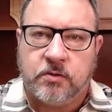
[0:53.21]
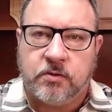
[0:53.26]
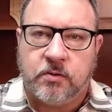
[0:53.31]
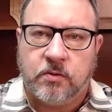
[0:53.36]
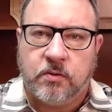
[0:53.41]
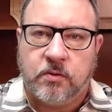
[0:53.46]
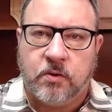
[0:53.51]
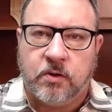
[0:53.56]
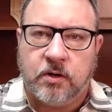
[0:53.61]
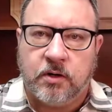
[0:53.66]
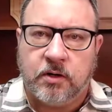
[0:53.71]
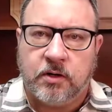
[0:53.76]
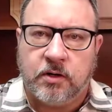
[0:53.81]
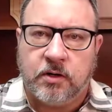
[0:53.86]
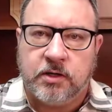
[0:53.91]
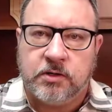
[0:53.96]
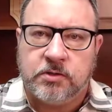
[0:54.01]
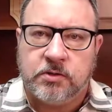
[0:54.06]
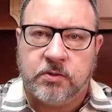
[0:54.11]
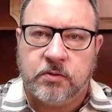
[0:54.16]
or
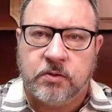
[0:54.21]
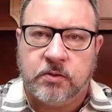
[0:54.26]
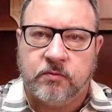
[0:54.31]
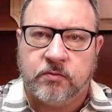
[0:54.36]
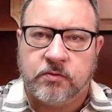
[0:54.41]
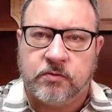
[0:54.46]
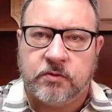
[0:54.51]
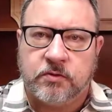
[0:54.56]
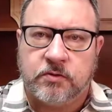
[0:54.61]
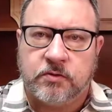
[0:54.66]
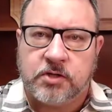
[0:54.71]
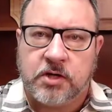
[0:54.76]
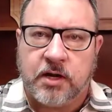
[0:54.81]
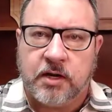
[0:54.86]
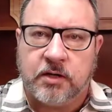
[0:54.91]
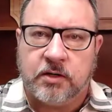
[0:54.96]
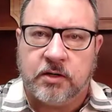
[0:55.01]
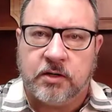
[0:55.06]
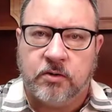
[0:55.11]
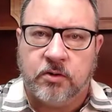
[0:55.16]
unless you have
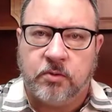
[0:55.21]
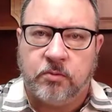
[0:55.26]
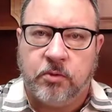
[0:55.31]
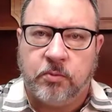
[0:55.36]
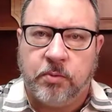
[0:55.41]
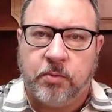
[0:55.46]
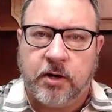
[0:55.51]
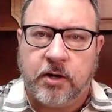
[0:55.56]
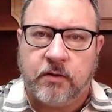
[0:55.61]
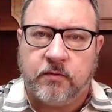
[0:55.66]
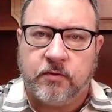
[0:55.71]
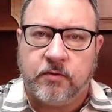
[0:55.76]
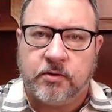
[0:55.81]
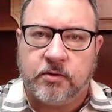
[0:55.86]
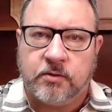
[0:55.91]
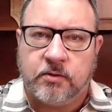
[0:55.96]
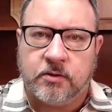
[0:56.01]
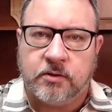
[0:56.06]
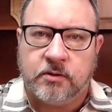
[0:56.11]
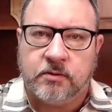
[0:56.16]
signed a durable power of
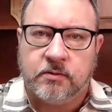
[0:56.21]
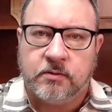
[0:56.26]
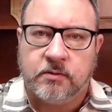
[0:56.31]
attorney.